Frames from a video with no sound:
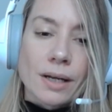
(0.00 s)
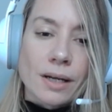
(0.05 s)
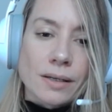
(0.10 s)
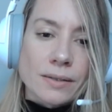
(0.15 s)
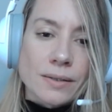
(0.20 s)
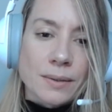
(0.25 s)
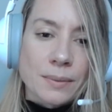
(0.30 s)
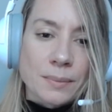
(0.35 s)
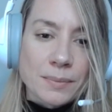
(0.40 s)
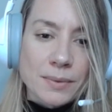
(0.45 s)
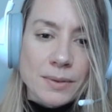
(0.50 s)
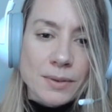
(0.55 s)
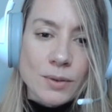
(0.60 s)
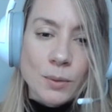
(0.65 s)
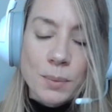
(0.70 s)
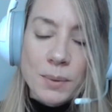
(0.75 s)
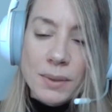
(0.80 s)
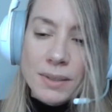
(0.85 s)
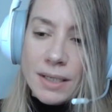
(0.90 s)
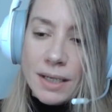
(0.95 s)
Awesome.
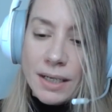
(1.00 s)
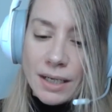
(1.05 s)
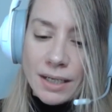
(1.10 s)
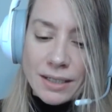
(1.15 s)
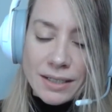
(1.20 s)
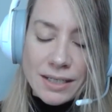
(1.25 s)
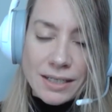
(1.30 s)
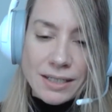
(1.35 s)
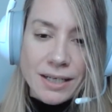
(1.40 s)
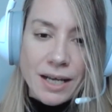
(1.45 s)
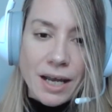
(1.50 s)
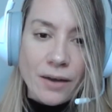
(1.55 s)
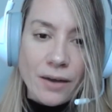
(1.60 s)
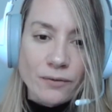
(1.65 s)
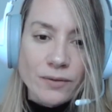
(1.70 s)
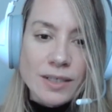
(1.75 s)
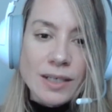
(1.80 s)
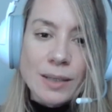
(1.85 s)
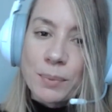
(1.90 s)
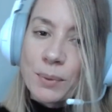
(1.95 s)
Super excited to
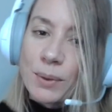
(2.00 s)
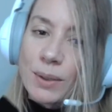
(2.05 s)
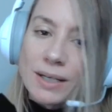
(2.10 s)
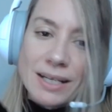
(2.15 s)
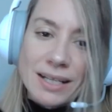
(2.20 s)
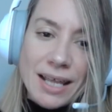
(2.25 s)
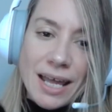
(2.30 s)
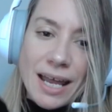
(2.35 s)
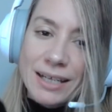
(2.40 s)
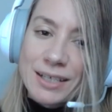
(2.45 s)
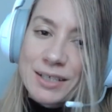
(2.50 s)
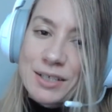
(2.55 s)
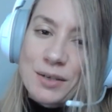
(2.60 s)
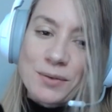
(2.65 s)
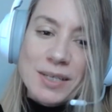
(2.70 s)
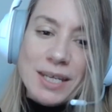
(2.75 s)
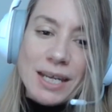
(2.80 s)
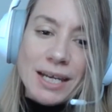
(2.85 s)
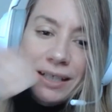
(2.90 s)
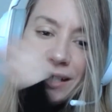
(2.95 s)
dive deeper into that because you've
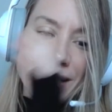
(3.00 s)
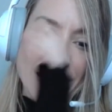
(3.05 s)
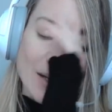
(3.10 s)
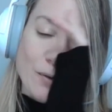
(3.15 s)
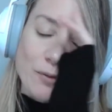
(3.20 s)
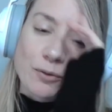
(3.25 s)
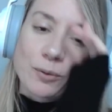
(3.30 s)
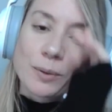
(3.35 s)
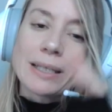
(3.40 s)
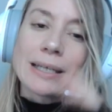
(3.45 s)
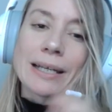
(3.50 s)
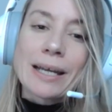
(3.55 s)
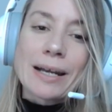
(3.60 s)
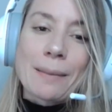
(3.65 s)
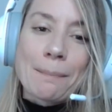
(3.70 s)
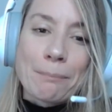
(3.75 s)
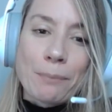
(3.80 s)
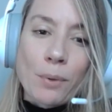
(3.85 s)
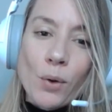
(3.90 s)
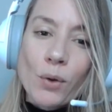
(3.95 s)
said a lot of really kind
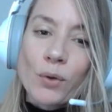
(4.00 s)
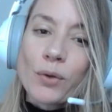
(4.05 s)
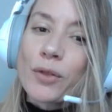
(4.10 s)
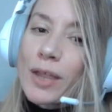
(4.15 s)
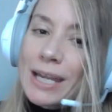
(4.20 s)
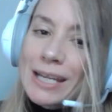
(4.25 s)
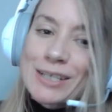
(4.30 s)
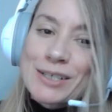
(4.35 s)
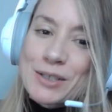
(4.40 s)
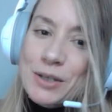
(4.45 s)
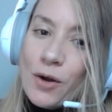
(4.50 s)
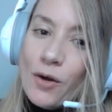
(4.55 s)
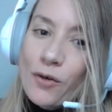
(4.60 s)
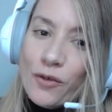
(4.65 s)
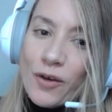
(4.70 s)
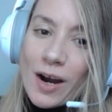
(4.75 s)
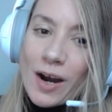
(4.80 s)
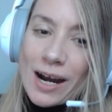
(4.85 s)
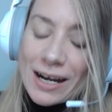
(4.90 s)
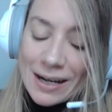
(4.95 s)
of bold things so
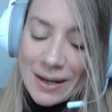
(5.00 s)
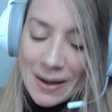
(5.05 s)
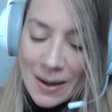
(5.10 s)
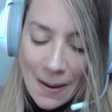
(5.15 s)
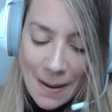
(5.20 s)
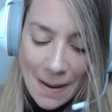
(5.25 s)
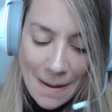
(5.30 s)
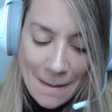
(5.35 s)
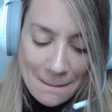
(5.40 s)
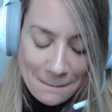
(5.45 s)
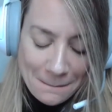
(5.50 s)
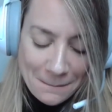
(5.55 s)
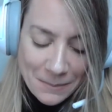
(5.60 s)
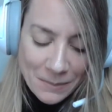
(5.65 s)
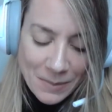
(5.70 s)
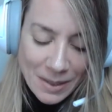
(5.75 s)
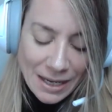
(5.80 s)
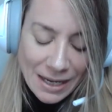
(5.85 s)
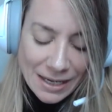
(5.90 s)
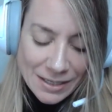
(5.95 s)
far.
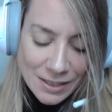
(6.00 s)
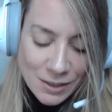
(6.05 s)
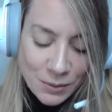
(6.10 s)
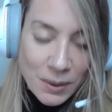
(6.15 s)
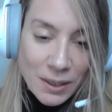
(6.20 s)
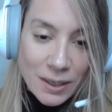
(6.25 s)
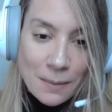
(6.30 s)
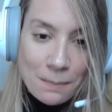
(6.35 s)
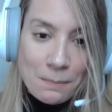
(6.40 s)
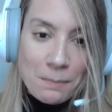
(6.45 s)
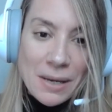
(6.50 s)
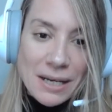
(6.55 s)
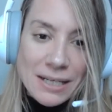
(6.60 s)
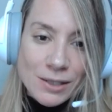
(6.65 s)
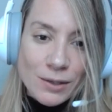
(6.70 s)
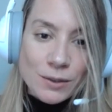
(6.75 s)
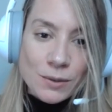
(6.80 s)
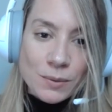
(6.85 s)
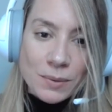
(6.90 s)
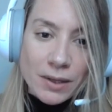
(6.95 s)
And so we're going to mix
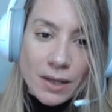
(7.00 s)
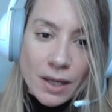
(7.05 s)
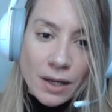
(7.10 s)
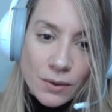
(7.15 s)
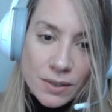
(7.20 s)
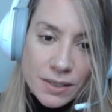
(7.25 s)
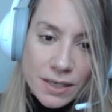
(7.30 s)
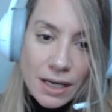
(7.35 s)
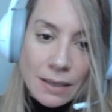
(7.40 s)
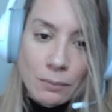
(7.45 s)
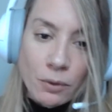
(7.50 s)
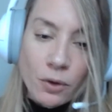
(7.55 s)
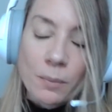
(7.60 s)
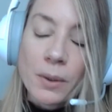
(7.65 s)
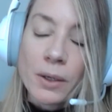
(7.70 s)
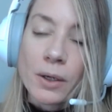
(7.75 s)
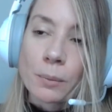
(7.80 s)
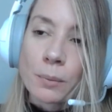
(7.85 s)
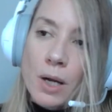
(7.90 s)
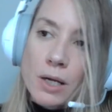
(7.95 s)
those with understanding more
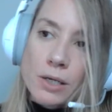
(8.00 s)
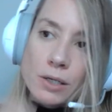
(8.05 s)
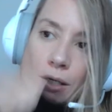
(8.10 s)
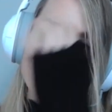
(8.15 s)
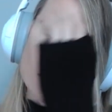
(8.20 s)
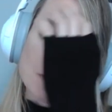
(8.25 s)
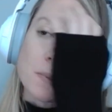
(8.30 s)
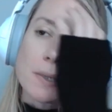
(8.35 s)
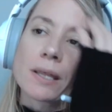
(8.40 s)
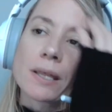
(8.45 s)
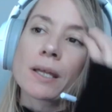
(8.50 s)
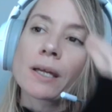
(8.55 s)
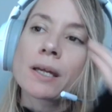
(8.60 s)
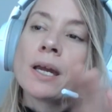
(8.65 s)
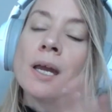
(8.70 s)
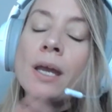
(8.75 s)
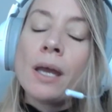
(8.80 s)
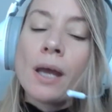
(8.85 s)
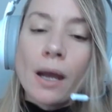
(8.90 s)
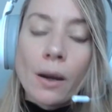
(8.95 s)
about your projects. But I think
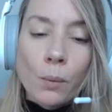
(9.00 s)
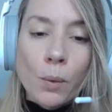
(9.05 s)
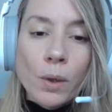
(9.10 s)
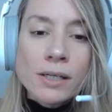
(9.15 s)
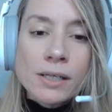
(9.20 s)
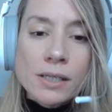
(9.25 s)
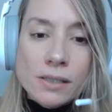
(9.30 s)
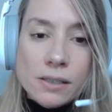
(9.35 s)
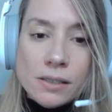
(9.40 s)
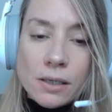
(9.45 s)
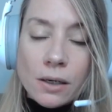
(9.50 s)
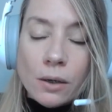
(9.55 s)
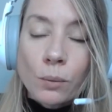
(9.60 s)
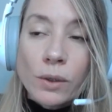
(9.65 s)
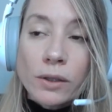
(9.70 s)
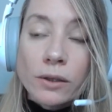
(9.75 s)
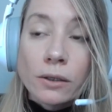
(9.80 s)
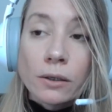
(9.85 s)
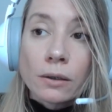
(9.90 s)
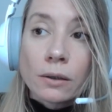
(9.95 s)
I wanted to start
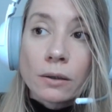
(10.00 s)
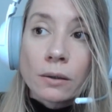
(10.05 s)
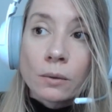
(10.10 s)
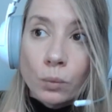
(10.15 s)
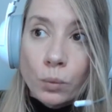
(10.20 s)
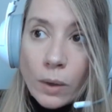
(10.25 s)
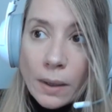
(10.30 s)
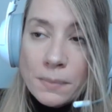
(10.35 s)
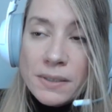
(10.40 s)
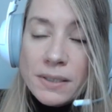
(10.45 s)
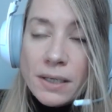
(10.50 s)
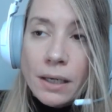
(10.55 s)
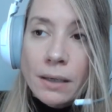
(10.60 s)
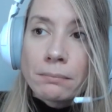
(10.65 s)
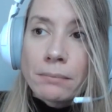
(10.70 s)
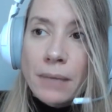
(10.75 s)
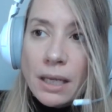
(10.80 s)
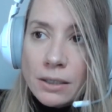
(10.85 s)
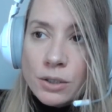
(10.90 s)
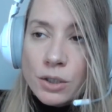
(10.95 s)
with your website
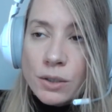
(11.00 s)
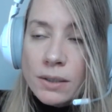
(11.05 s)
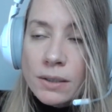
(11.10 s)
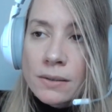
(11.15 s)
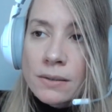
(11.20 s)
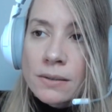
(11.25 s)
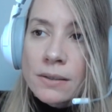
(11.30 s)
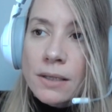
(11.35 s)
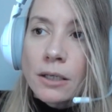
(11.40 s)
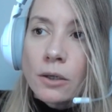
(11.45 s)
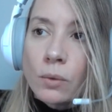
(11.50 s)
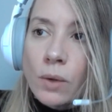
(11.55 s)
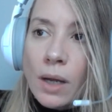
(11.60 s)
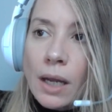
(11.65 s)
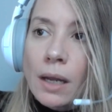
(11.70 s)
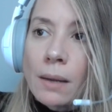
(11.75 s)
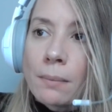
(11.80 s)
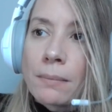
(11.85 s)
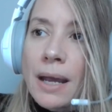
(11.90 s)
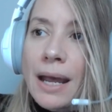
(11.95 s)
mentions that you
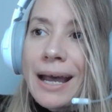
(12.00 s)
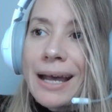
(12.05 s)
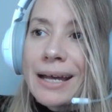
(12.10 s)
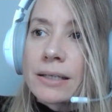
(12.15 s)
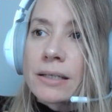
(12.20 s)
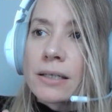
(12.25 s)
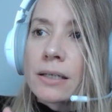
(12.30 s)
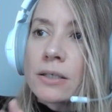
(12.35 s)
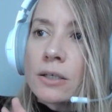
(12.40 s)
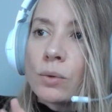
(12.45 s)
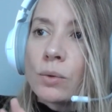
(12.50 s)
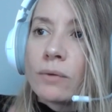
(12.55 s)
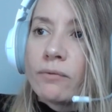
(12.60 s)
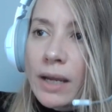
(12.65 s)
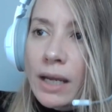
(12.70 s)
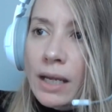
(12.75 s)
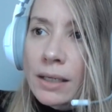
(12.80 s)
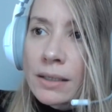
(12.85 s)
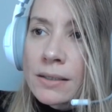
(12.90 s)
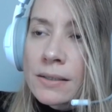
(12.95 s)
aim to
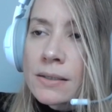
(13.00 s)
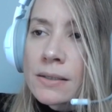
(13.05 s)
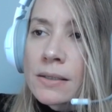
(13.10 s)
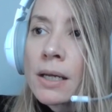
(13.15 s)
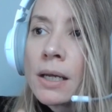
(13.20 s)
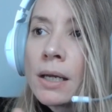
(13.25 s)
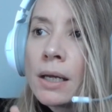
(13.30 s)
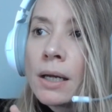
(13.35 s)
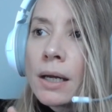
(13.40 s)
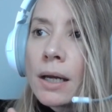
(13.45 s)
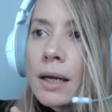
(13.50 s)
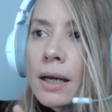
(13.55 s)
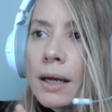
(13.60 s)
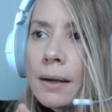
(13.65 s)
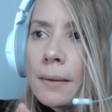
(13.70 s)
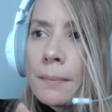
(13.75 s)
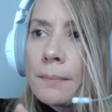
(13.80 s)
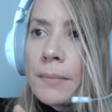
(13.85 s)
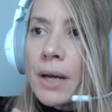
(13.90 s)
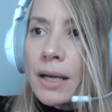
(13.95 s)
advance
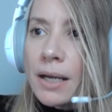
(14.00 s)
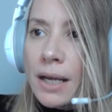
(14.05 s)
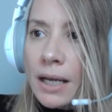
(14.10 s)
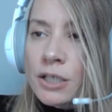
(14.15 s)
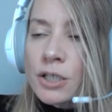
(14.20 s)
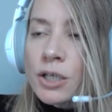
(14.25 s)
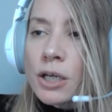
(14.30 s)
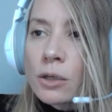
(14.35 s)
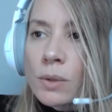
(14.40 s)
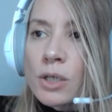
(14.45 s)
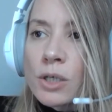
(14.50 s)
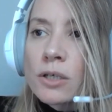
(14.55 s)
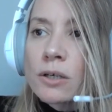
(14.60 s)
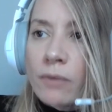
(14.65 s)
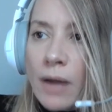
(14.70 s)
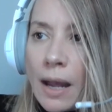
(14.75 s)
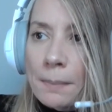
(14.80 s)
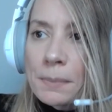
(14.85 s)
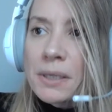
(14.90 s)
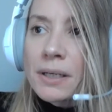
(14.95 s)
a next generation
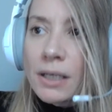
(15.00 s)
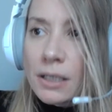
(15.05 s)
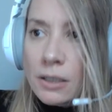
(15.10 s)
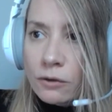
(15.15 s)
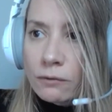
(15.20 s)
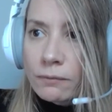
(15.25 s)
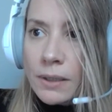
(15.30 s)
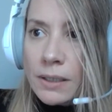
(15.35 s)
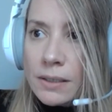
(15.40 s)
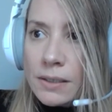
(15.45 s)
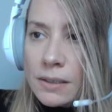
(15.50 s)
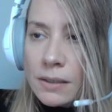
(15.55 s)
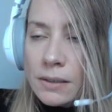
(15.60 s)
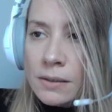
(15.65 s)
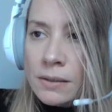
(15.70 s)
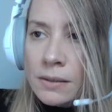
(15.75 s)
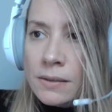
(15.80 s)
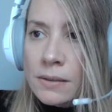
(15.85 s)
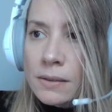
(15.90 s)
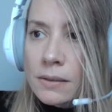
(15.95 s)
of haptic
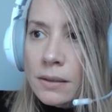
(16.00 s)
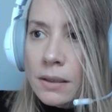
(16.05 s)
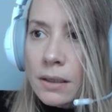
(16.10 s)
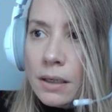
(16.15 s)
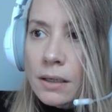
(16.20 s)
interfaces.